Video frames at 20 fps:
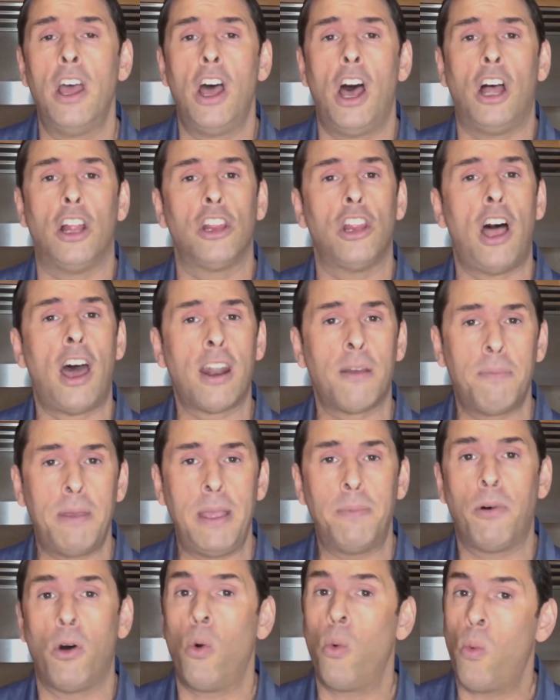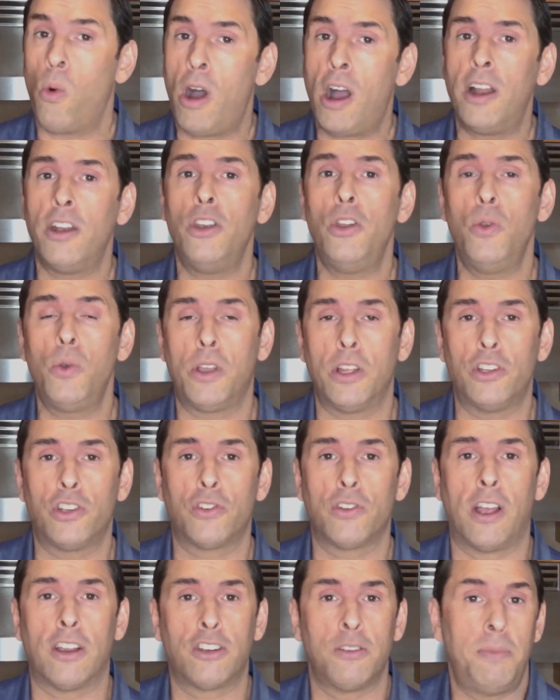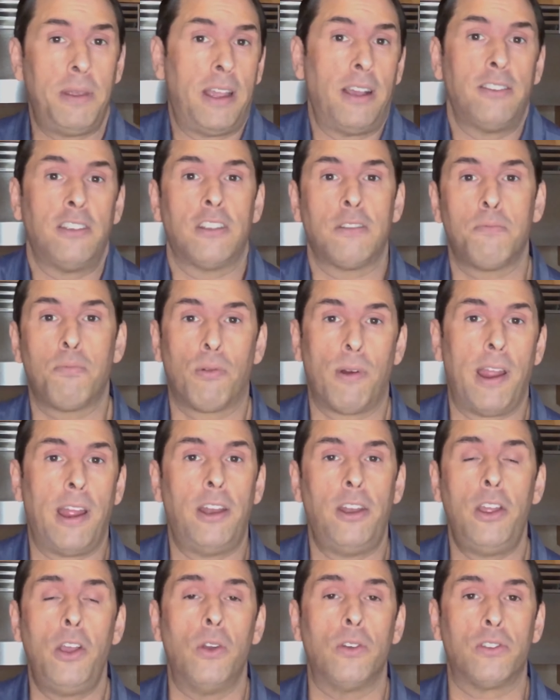A lot of people want new construction because it's brand new.